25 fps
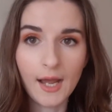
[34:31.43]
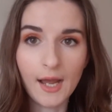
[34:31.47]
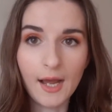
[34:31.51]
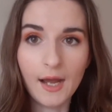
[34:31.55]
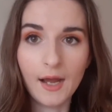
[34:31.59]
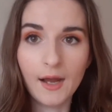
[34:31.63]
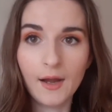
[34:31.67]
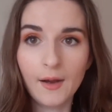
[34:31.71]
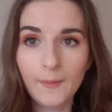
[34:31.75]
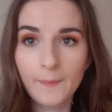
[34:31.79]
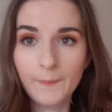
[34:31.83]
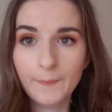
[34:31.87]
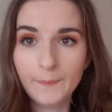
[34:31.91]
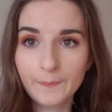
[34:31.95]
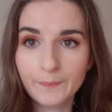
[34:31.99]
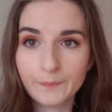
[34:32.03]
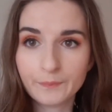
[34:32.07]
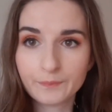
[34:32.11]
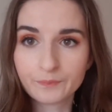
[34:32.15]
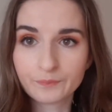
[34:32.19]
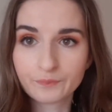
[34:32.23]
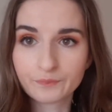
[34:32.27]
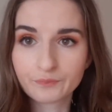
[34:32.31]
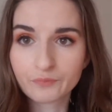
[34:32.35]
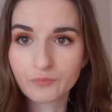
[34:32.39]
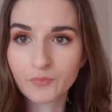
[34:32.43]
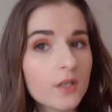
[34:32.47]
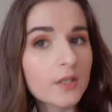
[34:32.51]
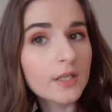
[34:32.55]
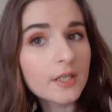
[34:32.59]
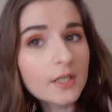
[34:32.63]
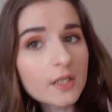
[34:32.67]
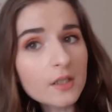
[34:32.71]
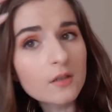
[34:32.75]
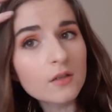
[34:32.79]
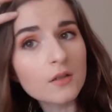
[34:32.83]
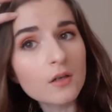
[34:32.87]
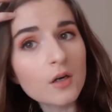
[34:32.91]

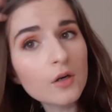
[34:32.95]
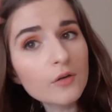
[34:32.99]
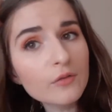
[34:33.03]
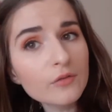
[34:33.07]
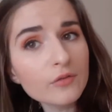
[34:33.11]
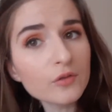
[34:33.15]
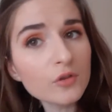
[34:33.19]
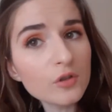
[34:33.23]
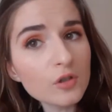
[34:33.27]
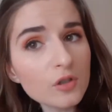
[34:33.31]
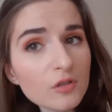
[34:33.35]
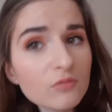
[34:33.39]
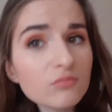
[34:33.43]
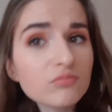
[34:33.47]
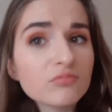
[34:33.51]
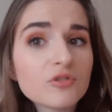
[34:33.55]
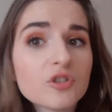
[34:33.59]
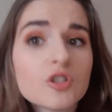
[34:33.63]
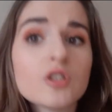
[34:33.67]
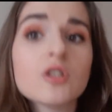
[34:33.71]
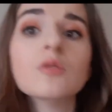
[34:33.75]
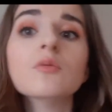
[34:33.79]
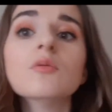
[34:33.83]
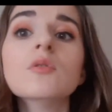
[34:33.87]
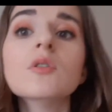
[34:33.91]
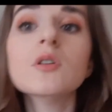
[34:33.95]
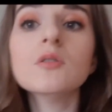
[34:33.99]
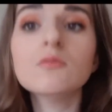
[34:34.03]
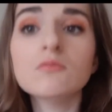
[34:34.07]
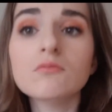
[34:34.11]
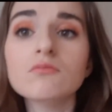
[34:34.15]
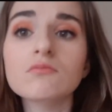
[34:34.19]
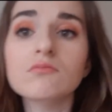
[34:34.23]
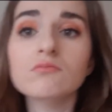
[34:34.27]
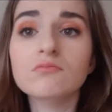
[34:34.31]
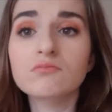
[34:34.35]
Overall, do you know what?